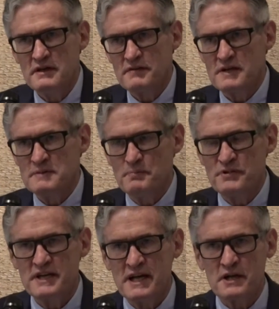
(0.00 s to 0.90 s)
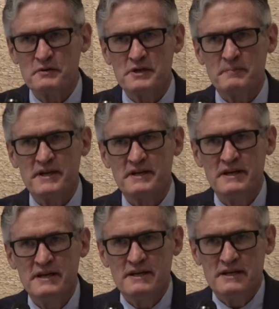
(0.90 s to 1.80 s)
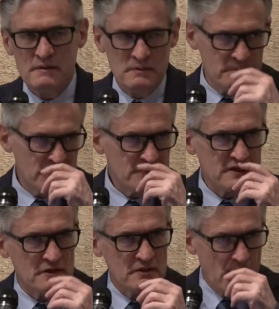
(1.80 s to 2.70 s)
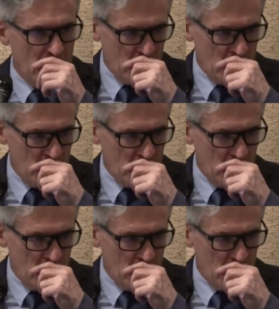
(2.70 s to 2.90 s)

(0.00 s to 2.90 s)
have come up with an algorithm that if they're